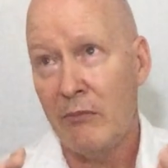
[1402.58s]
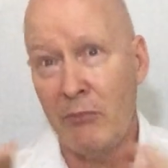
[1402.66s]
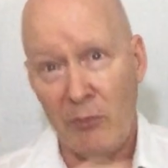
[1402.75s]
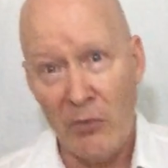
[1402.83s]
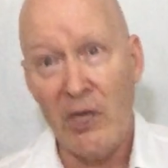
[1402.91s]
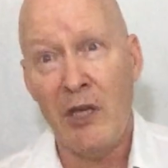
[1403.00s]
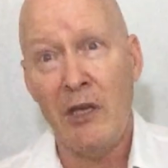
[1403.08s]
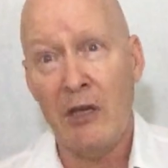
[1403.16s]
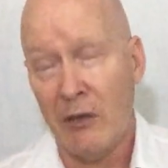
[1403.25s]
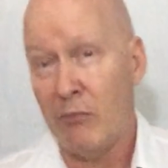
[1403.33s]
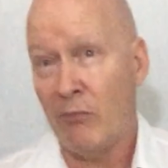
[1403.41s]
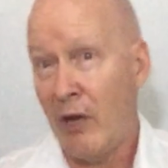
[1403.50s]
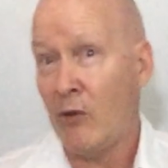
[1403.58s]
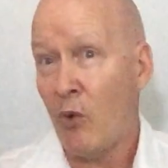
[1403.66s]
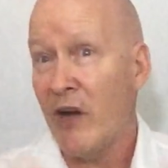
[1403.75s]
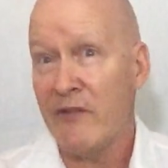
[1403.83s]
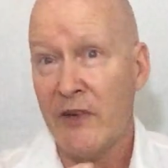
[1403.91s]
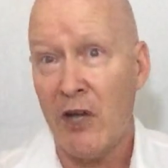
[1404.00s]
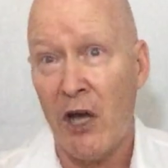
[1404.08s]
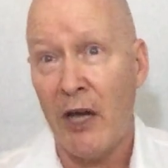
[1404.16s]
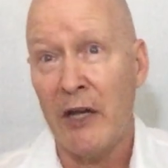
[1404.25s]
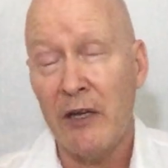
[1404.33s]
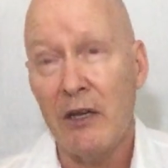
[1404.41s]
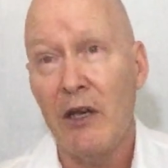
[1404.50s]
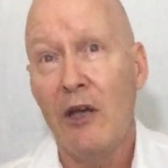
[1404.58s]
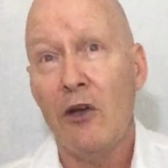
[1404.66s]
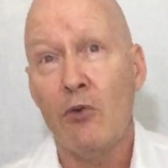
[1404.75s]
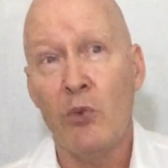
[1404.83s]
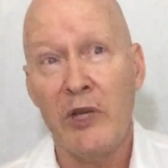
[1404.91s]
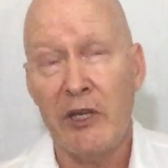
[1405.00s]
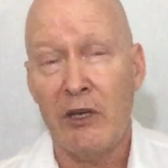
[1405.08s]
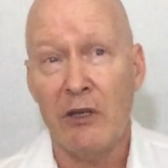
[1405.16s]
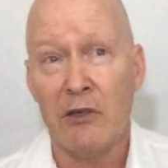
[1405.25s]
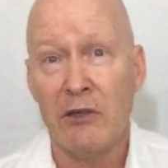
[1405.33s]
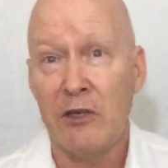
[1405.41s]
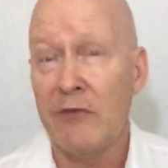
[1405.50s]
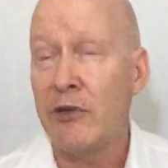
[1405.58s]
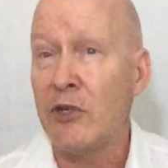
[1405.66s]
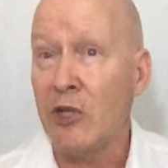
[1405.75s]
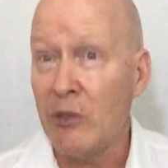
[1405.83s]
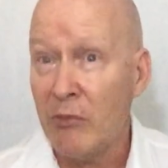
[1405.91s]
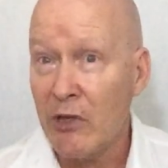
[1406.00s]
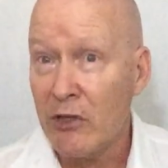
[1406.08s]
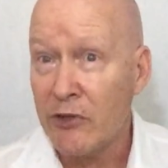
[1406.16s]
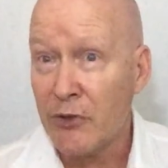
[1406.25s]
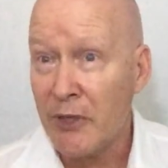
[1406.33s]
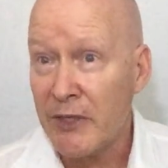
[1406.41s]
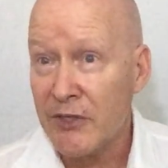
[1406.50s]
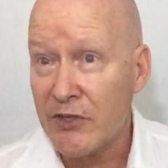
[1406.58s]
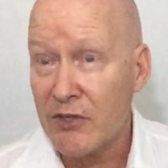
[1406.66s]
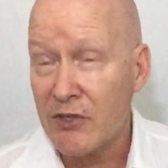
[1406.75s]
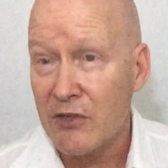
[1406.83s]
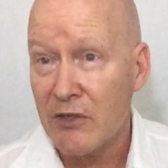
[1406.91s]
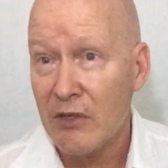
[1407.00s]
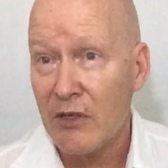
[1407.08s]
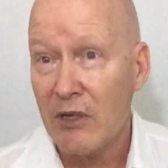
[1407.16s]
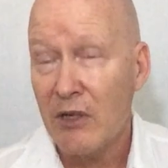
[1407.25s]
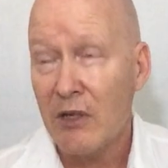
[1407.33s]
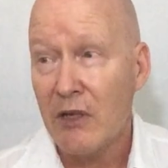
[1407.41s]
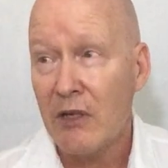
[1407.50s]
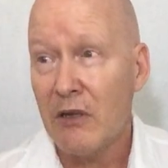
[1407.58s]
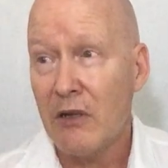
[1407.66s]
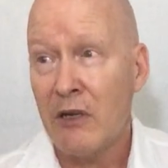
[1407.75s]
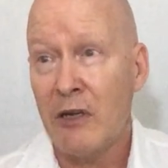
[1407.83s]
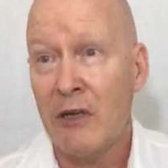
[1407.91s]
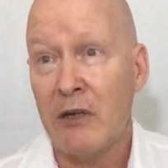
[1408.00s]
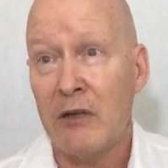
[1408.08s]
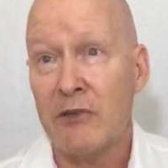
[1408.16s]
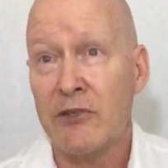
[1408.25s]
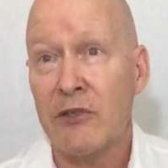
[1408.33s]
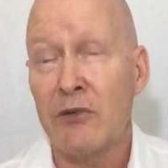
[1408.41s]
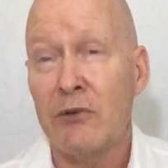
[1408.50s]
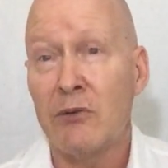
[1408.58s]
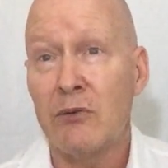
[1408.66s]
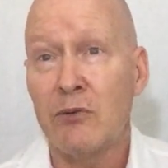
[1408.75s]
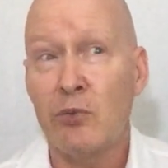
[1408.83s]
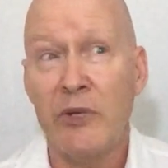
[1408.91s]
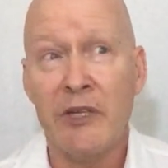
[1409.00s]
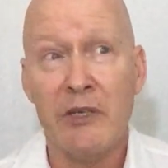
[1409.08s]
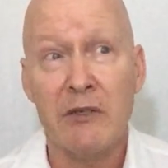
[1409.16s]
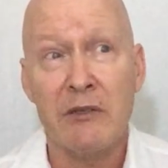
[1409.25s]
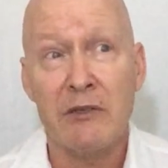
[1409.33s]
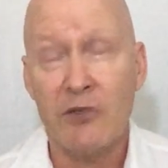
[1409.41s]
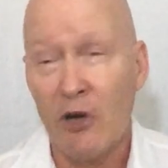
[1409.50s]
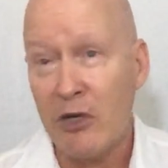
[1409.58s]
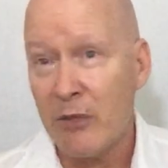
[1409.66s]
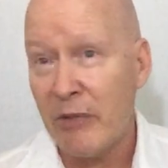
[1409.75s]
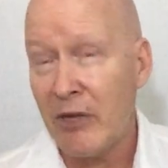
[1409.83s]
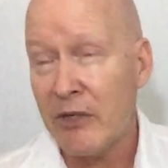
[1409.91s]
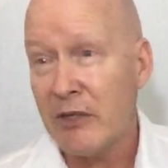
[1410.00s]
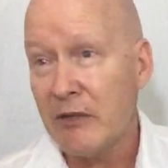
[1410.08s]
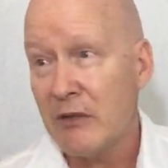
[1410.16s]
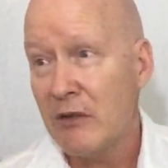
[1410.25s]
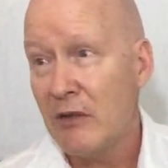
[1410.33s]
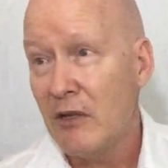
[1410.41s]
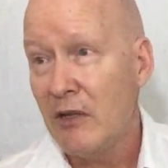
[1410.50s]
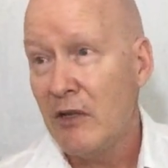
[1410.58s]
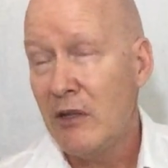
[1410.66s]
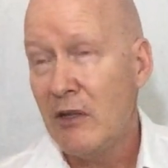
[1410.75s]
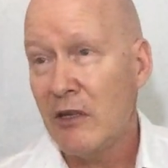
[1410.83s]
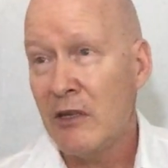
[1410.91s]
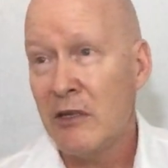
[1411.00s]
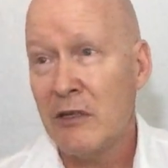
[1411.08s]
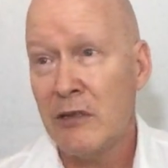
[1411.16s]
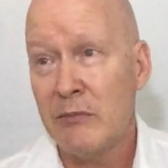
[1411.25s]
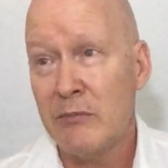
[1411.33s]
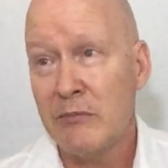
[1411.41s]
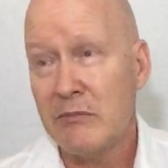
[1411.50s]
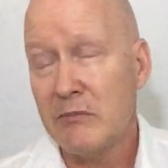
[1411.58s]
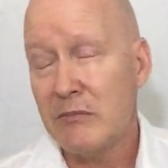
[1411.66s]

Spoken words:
me, my wife and I, we can give you an email address, so we can talk about it, and